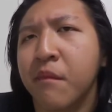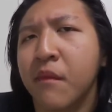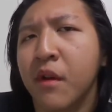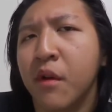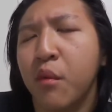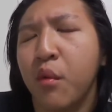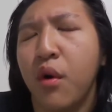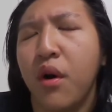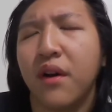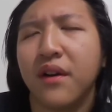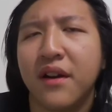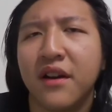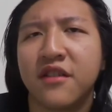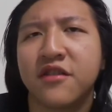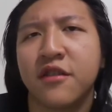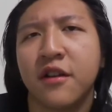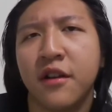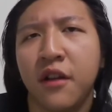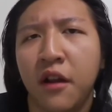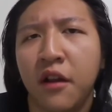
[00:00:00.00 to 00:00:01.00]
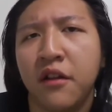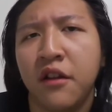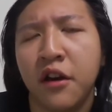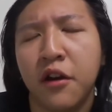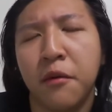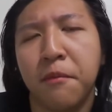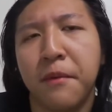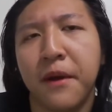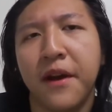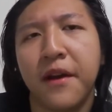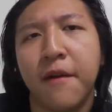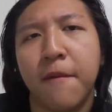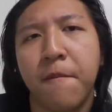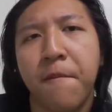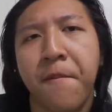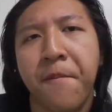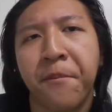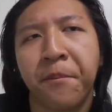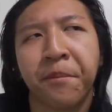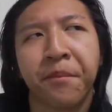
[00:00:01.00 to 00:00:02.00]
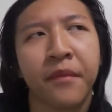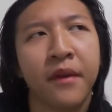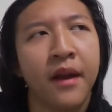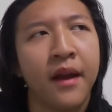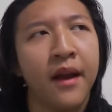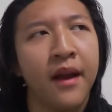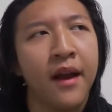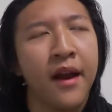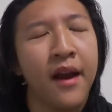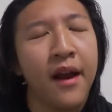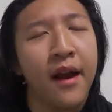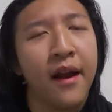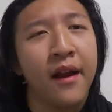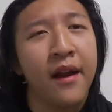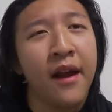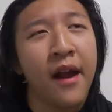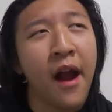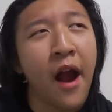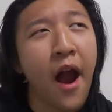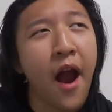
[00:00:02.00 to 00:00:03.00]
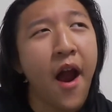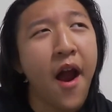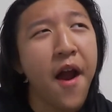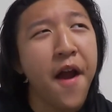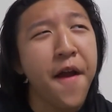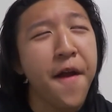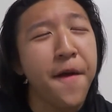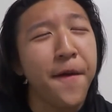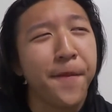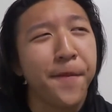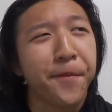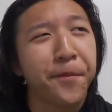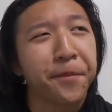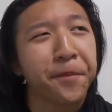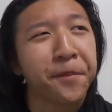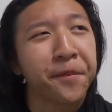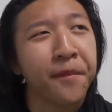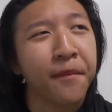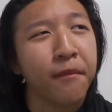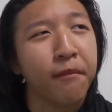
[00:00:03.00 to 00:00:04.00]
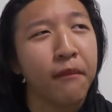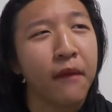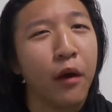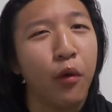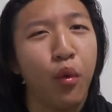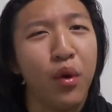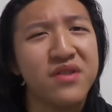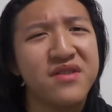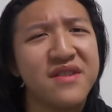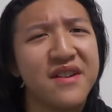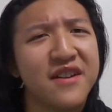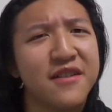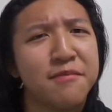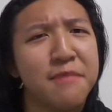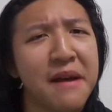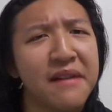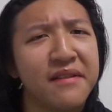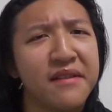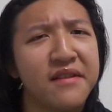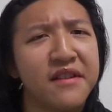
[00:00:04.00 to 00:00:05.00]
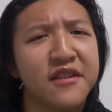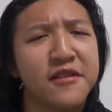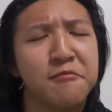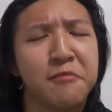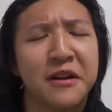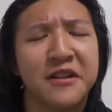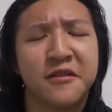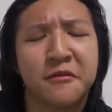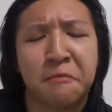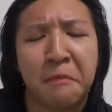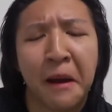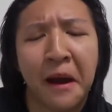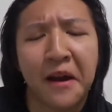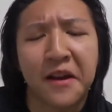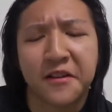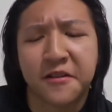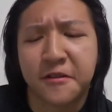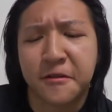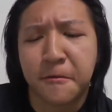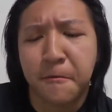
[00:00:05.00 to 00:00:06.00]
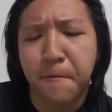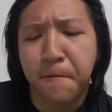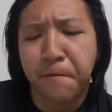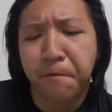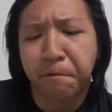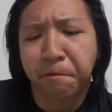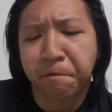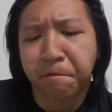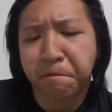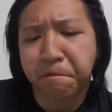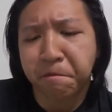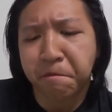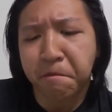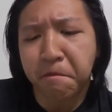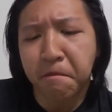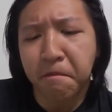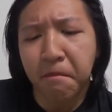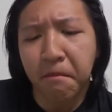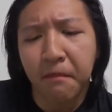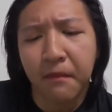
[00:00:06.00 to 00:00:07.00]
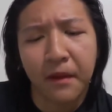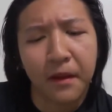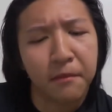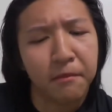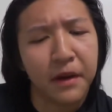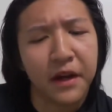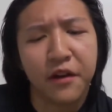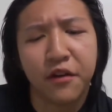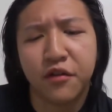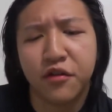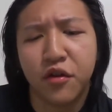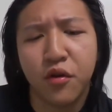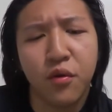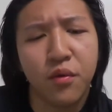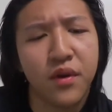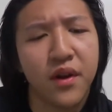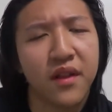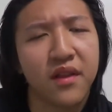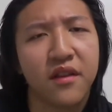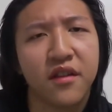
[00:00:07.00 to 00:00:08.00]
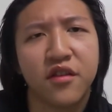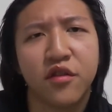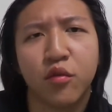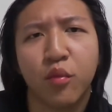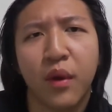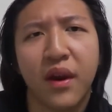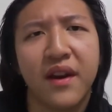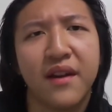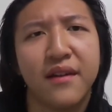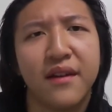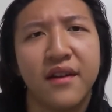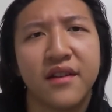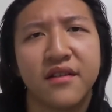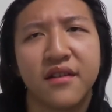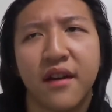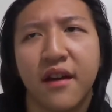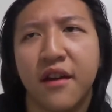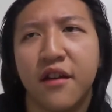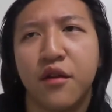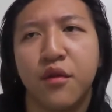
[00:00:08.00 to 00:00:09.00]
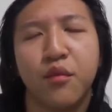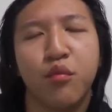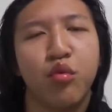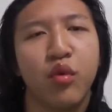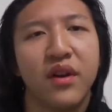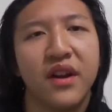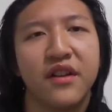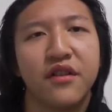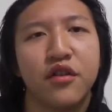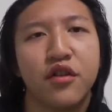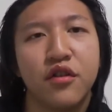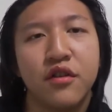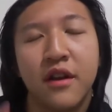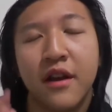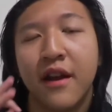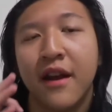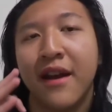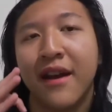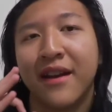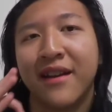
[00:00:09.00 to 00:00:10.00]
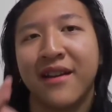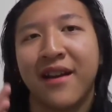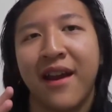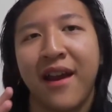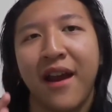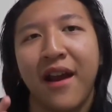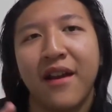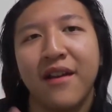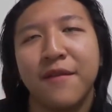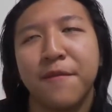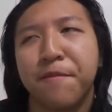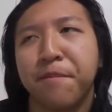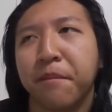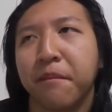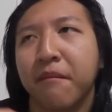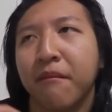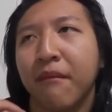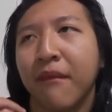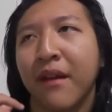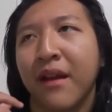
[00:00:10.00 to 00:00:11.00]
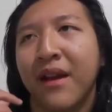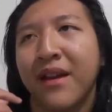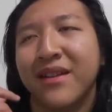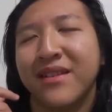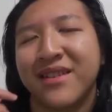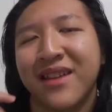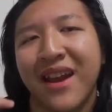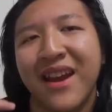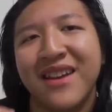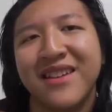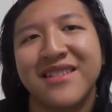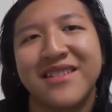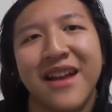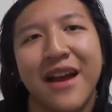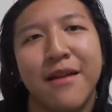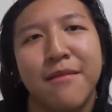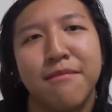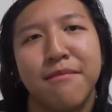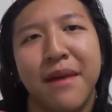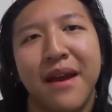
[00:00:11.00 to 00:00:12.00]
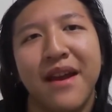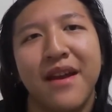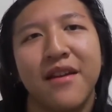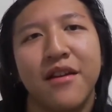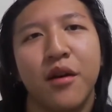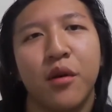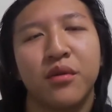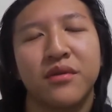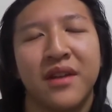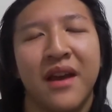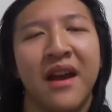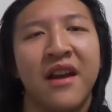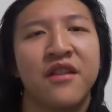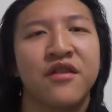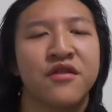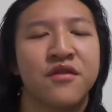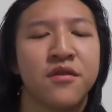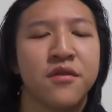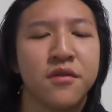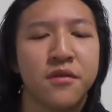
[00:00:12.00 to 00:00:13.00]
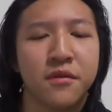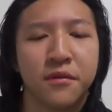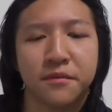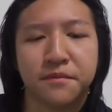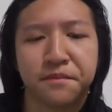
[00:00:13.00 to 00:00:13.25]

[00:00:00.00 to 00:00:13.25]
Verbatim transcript: Well, I guess a little bit. I wasn't expecting this much spice. But you do get the sweetness and you really can taste that mango texture.